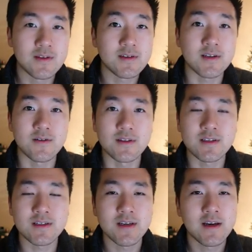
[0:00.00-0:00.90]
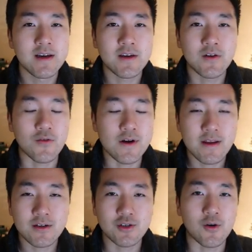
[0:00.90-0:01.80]
So it's
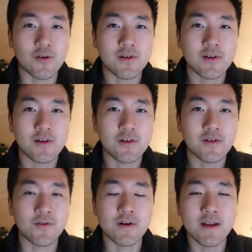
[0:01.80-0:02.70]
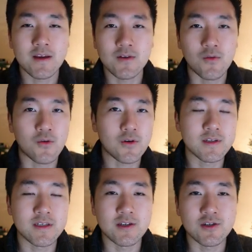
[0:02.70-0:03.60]
creating a chart, creating an
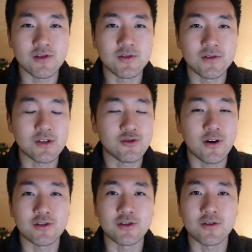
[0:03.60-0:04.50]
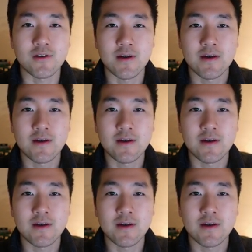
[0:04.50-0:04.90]
organizational structure